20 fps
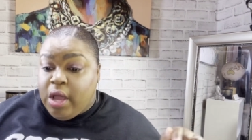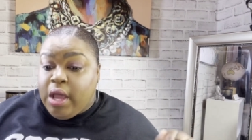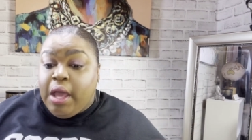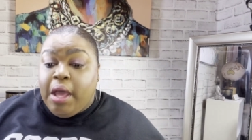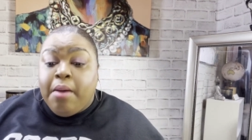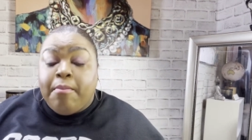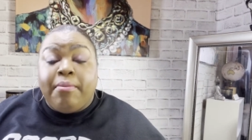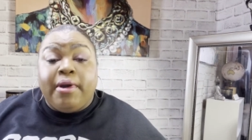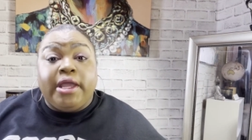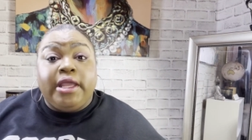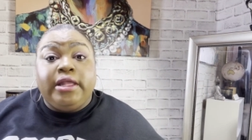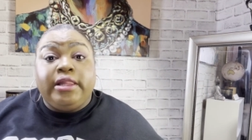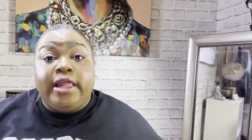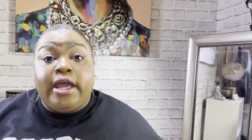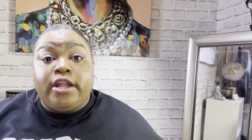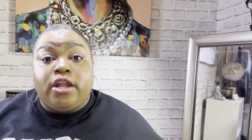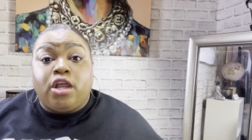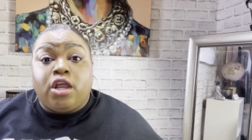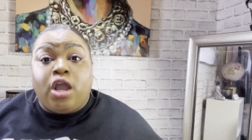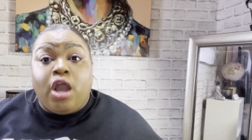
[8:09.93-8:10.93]
But he
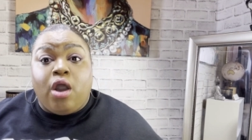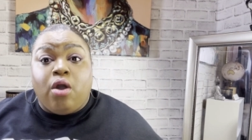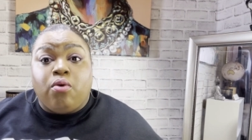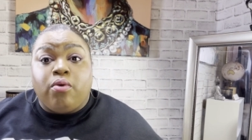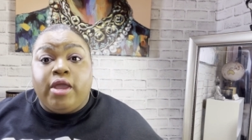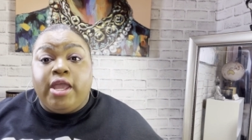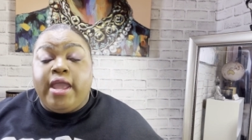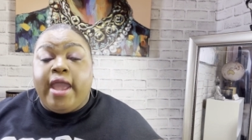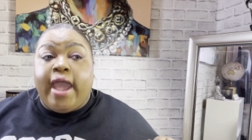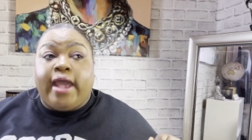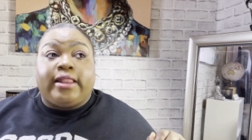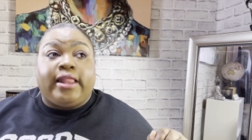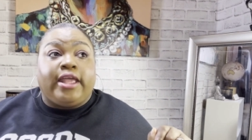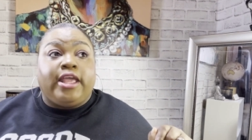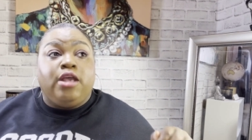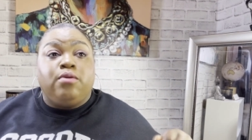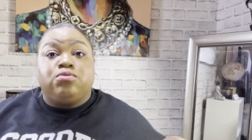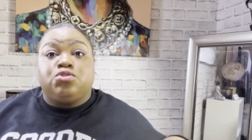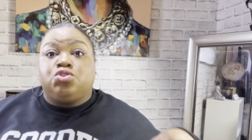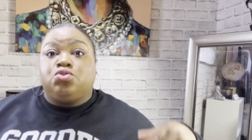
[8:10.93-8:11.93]
let her go. He act like
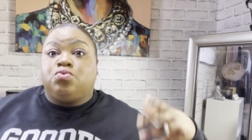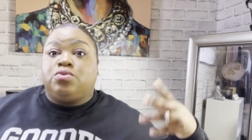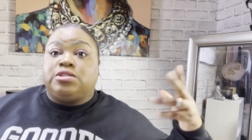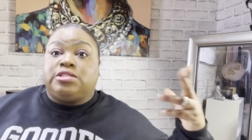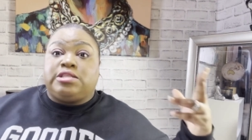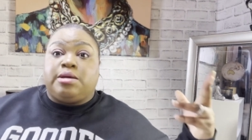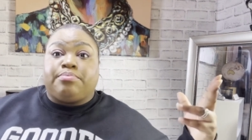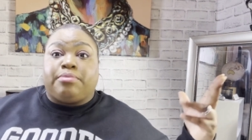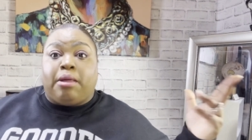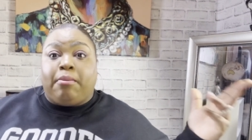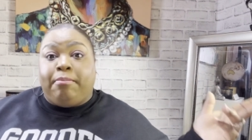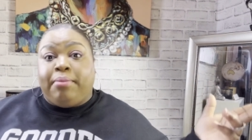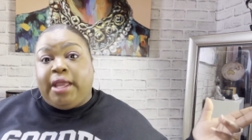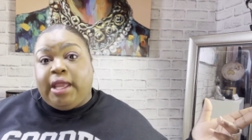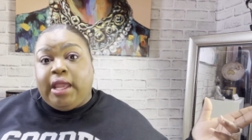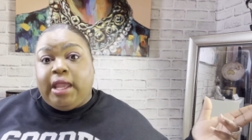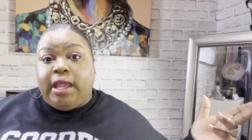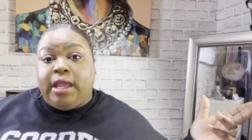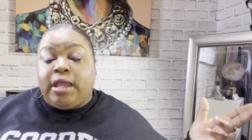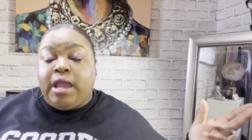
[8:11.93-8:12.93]
he was doing something
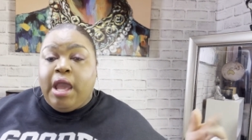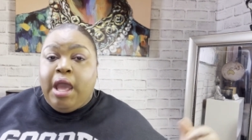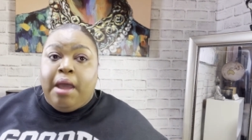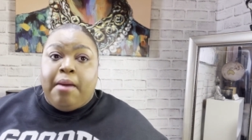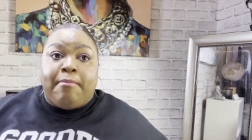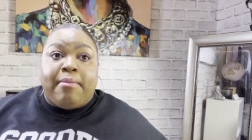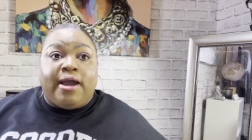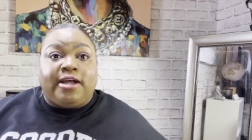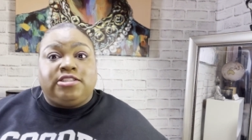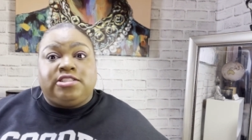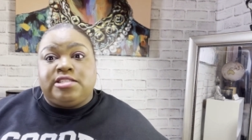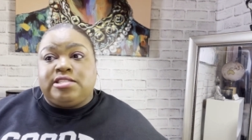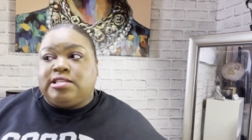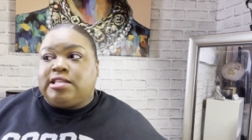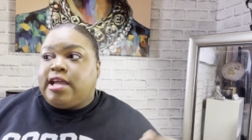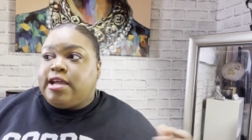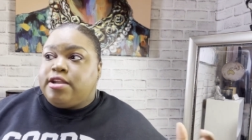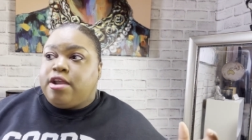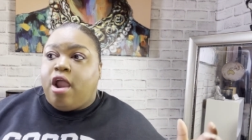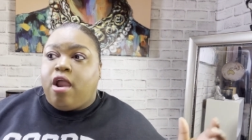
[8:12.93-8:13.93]
big by just
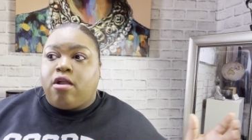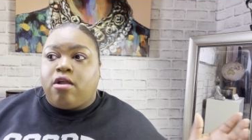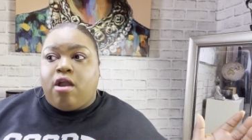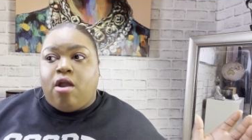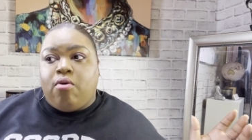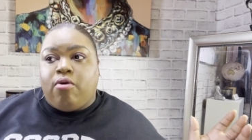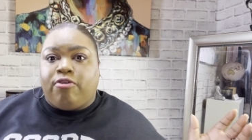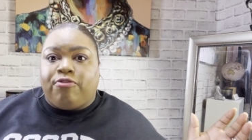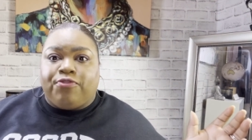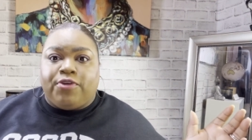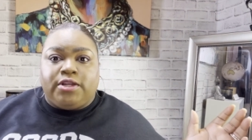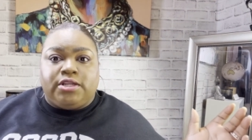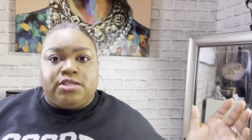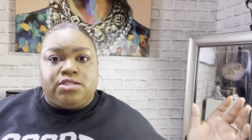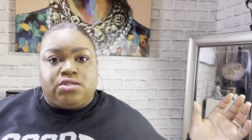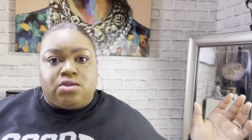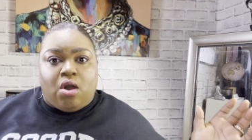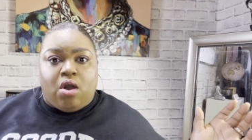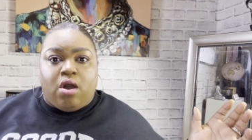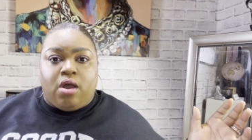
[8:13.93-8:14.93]
letting her go in front of
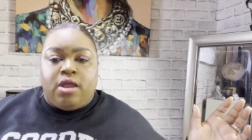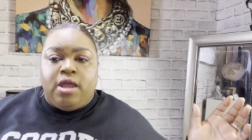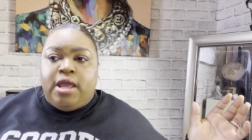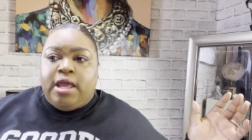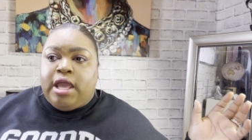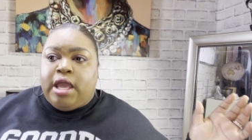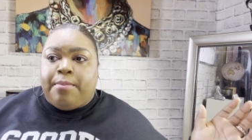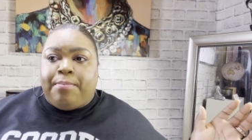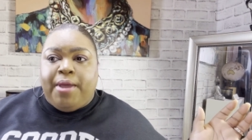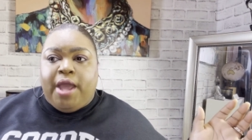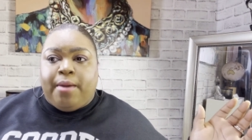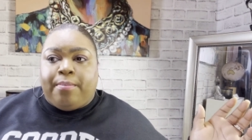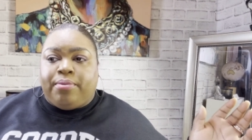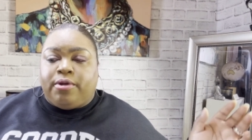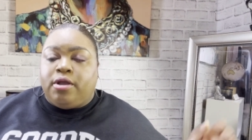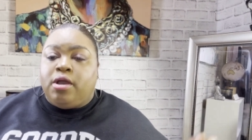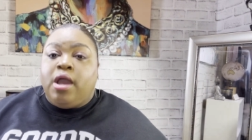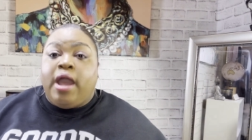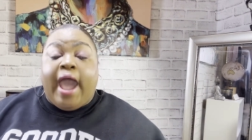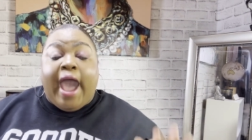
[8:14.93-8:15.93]
salt and
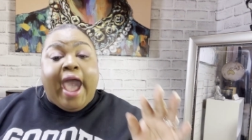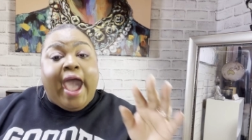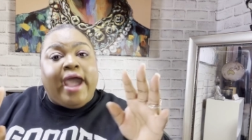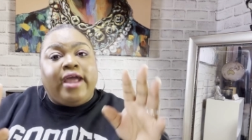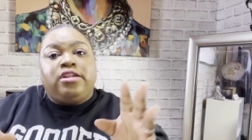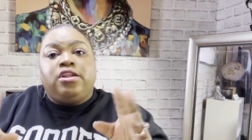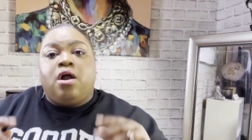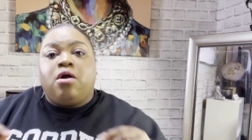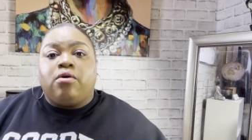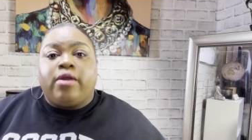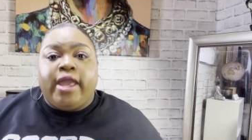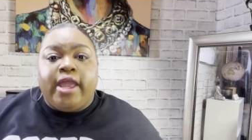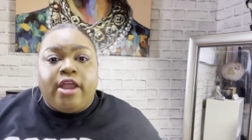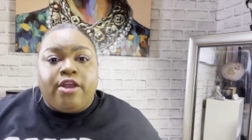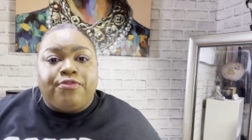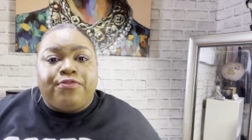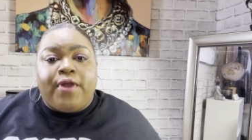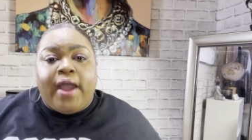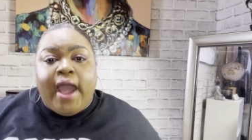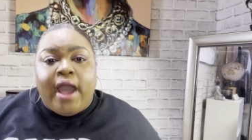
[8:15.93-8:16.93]
pepper. I don't care
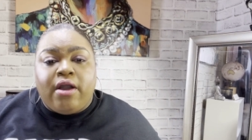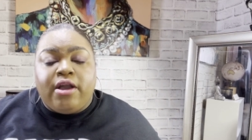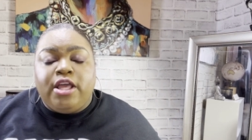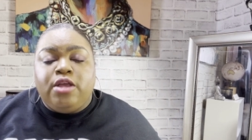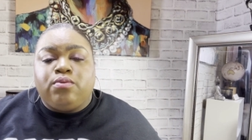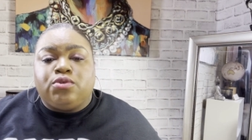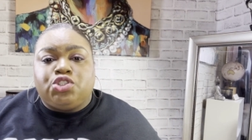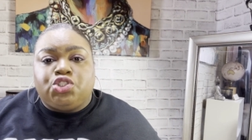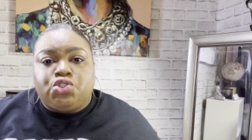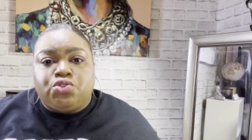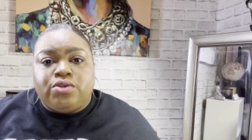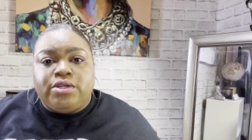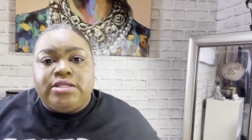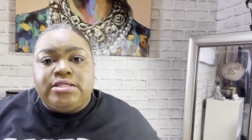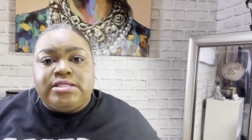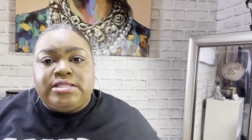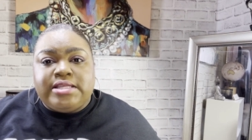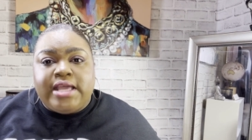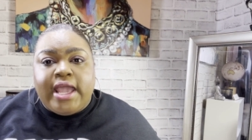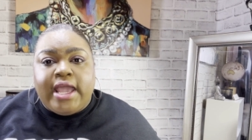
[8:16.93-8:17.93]
for how he was treating
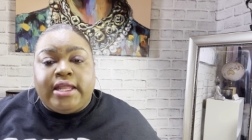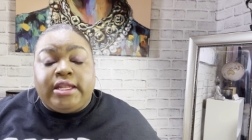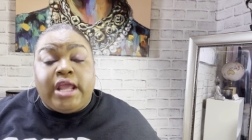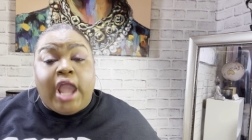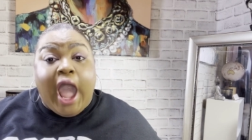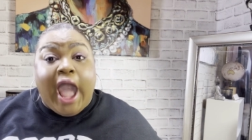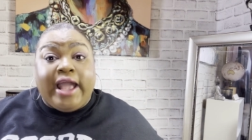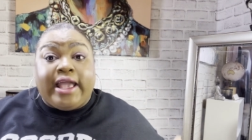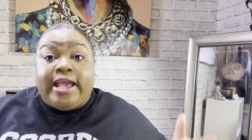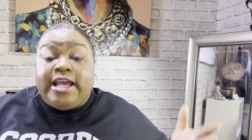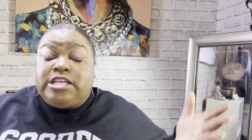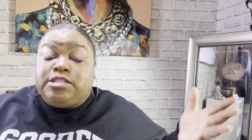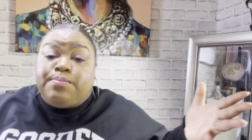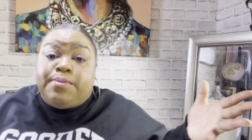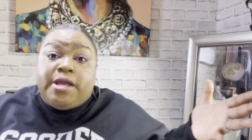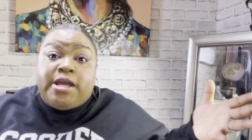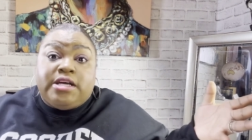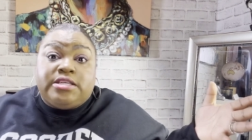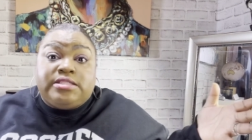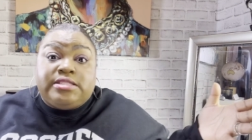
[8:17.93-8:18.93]
Sandy. I guess
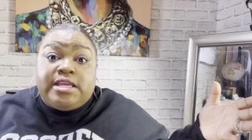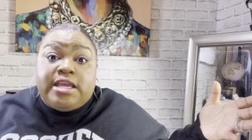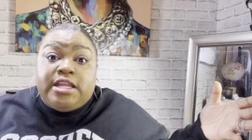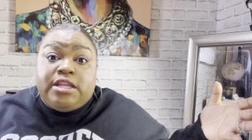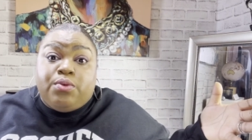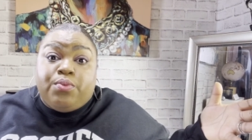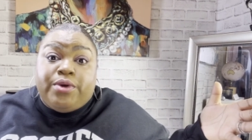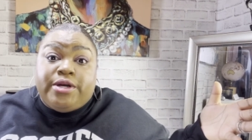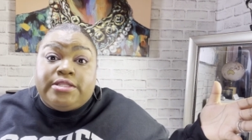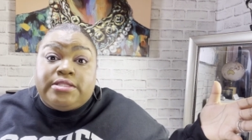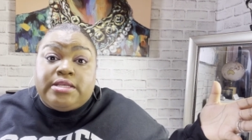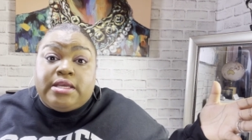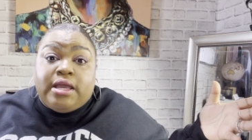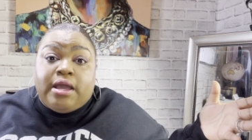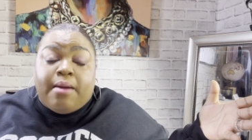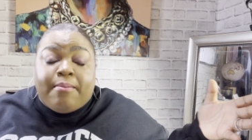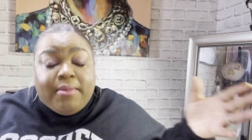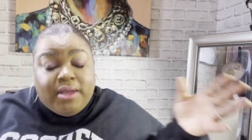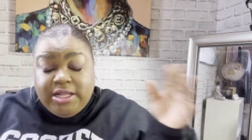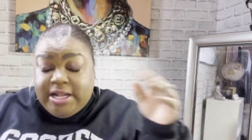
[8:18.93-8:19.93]
because Sandy wasn't,
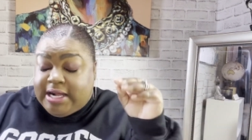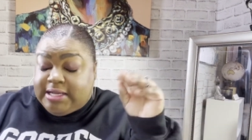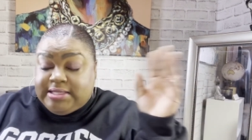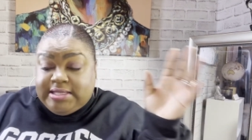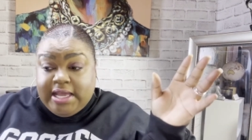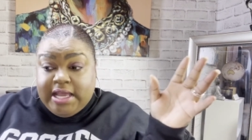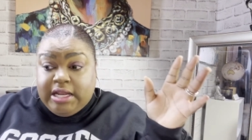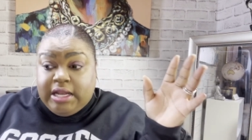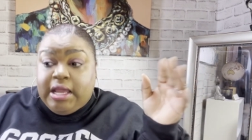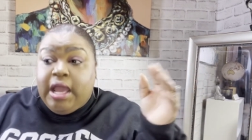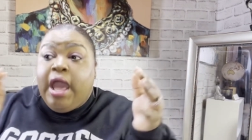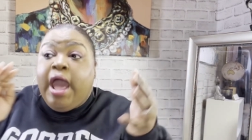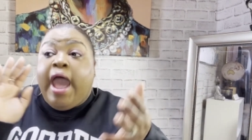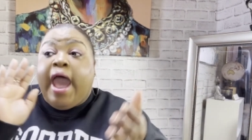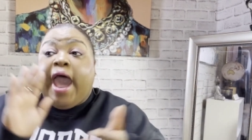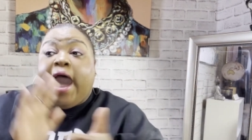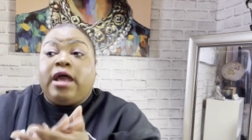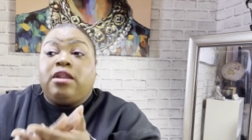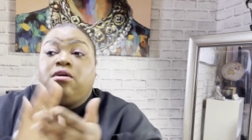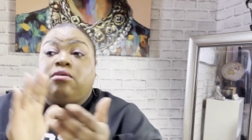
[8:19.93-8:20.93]
I mean, not Sandy.
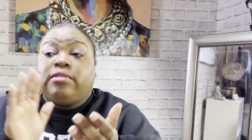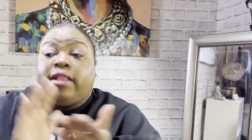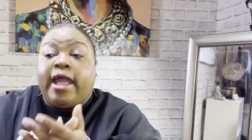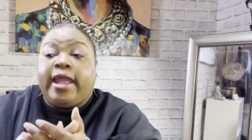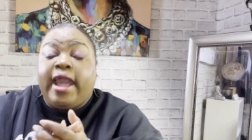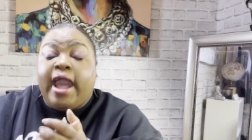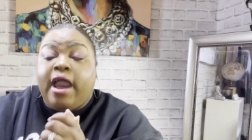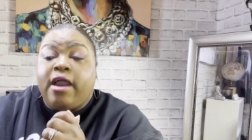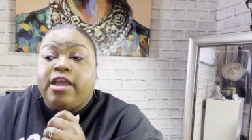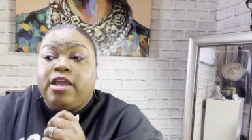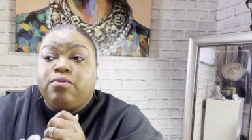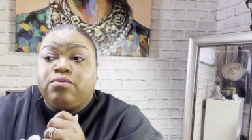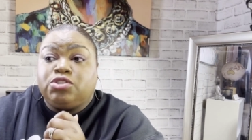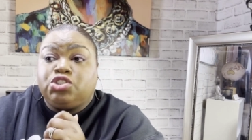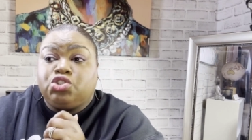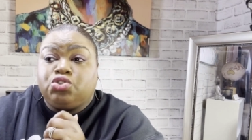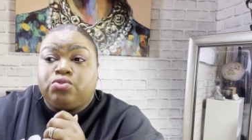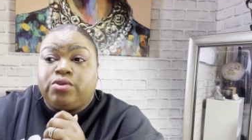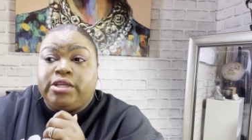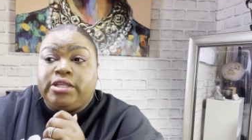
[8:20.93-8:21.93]
I don't like how he was
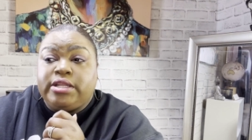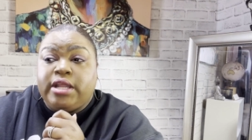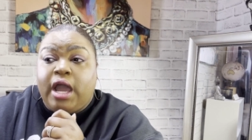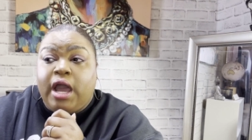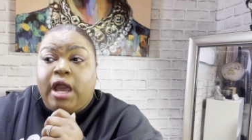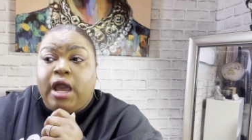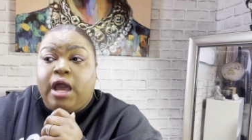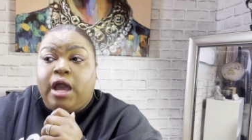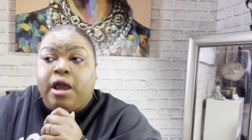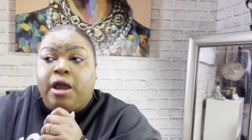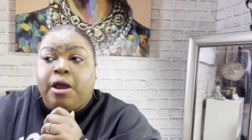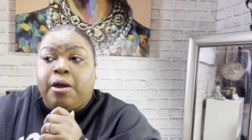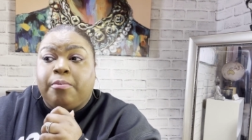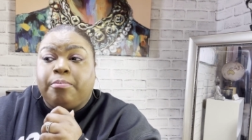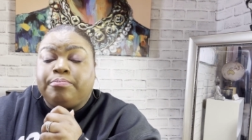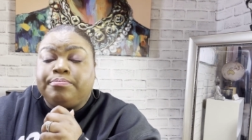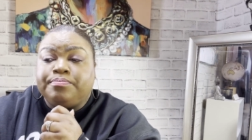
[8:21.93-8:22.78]
treating, um,